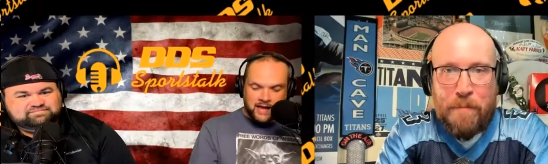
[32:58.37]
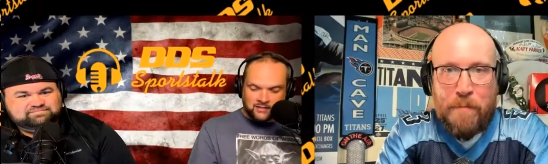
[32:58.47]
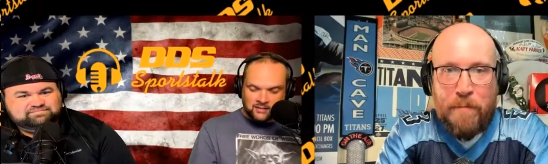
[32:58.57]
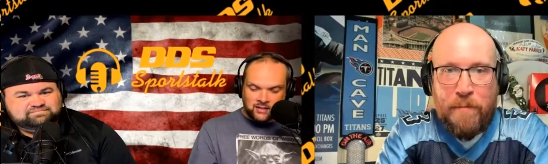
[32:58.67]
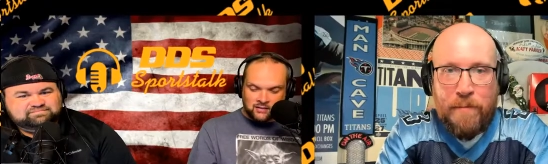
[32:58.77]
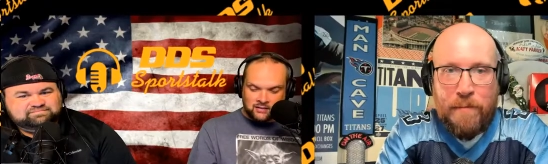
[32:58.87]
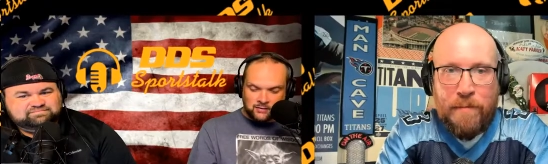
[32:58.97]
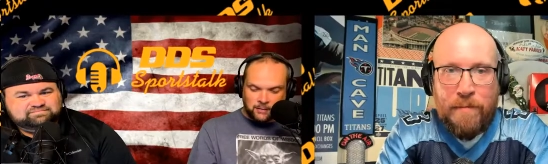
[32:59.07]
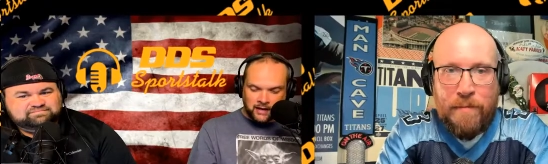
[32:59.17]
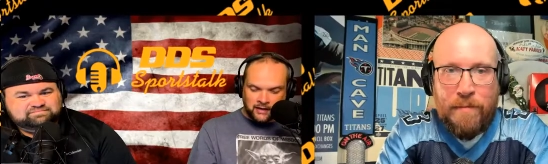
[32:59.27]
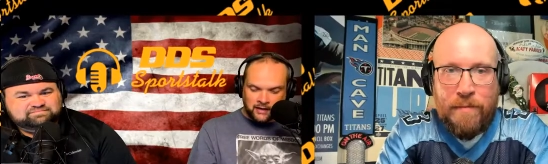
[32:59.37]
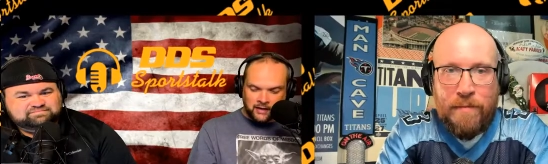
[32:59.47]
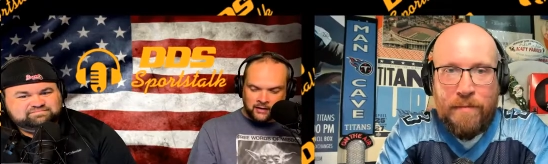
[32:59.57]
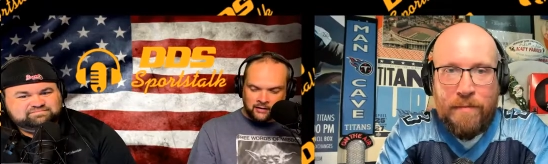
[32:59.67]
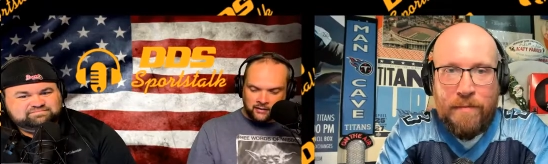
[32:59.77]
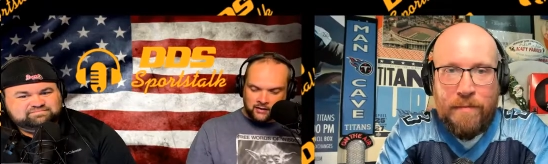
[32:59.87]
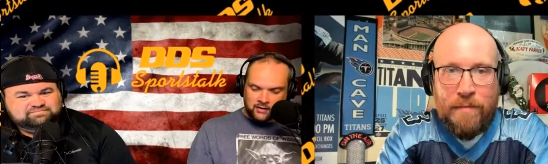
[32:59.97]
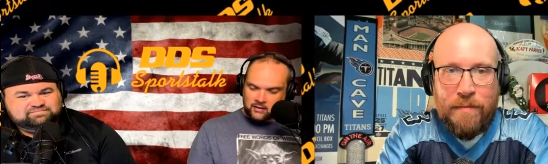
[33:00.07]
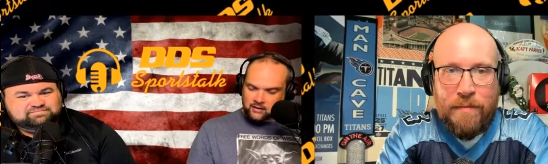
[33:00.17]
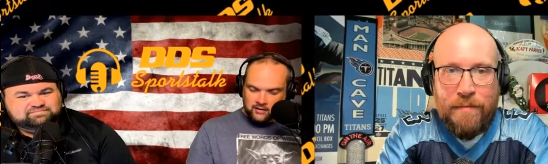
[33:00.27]
Speaker 1: seasons. By God,
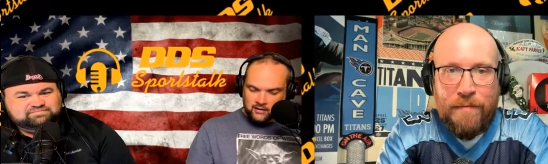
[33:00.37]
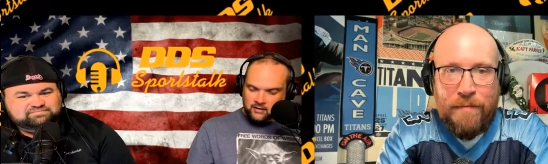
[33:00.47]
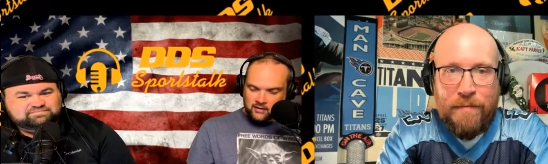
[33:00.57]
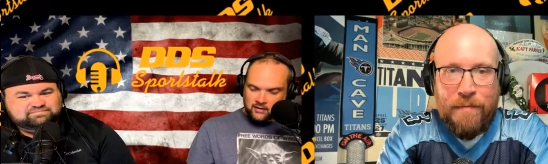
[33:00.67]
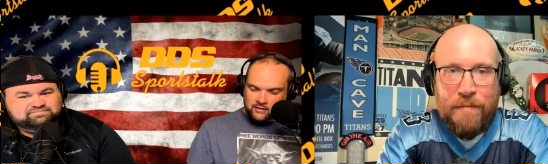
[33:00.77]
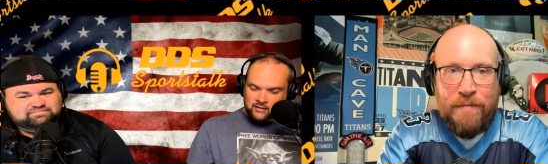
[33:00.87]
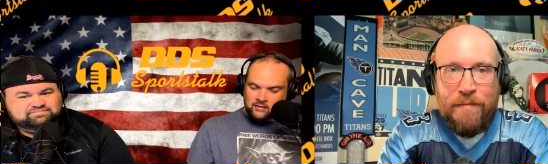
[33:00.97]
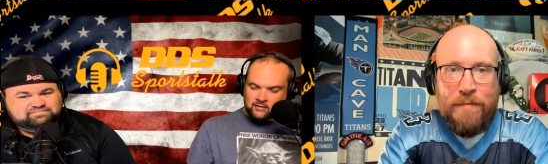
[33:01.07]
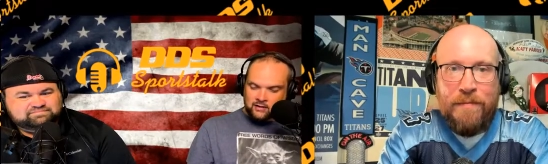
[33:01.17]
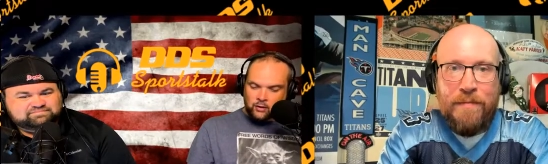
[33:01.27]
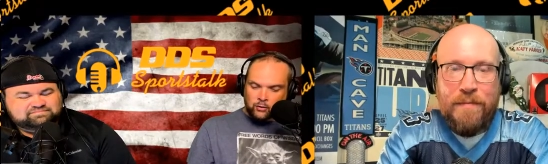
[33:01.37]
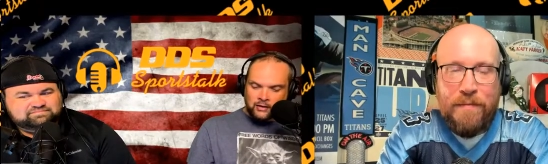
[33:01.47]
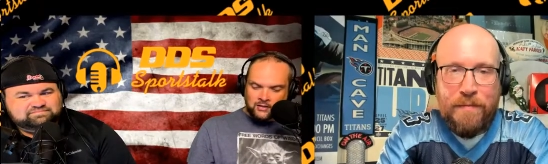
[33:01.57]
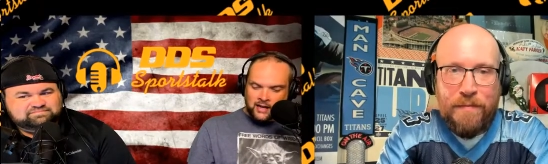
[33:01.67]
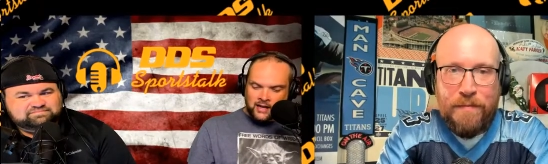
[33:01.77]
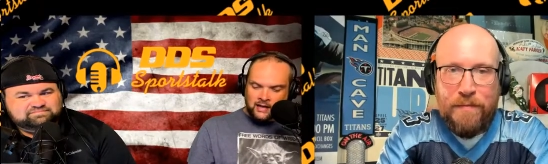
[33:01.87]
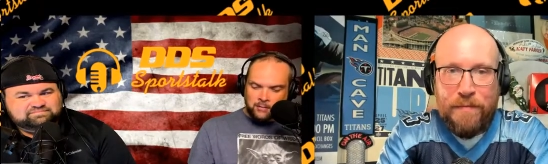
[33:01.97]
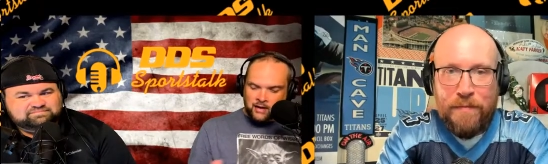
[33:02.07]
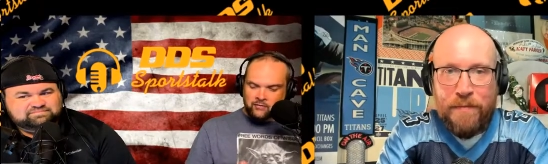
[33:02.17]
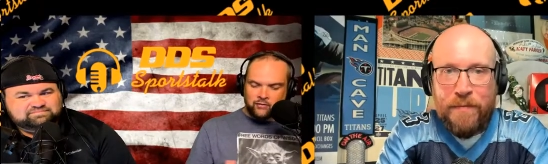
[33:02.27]
this is the only time
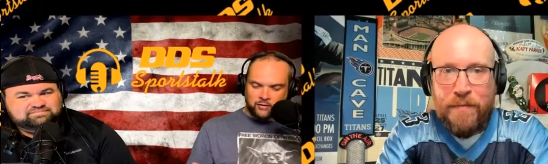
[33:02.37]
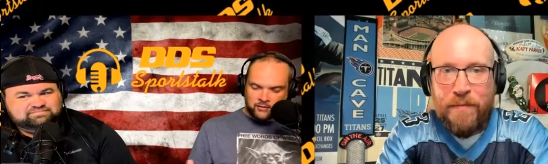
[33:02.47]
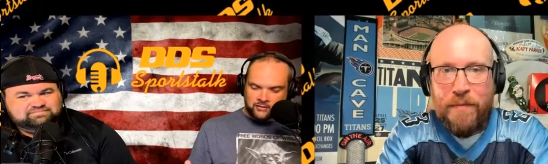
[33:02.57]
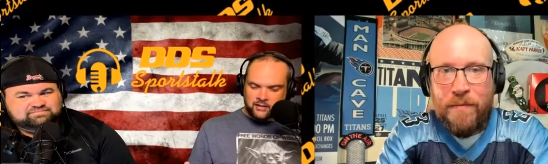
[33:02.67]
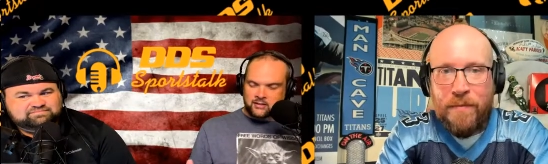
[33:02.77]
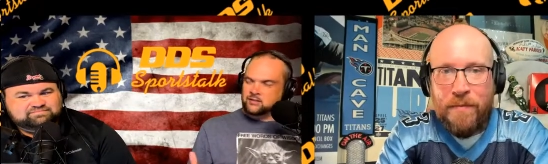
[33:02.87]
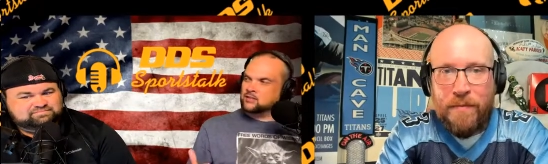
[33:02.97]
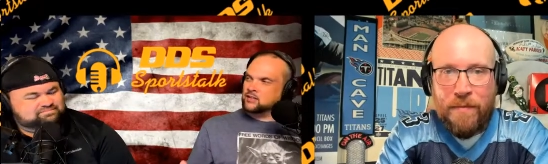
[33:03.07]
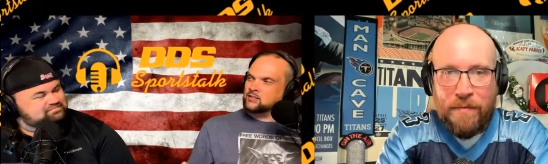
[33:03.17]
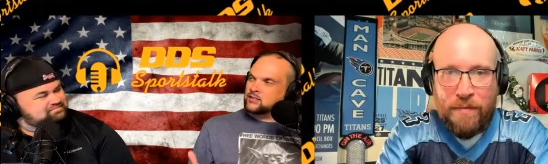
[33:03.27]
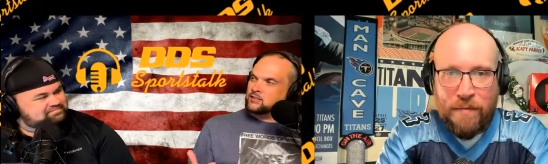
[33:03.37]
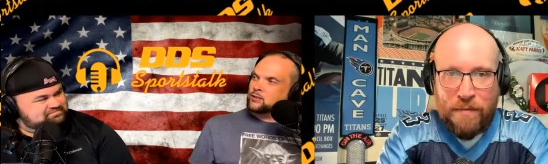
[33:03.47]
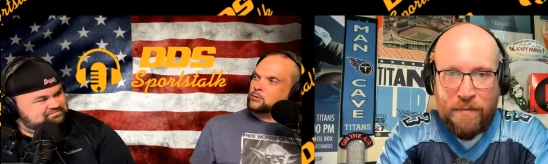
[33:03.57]
ever in 62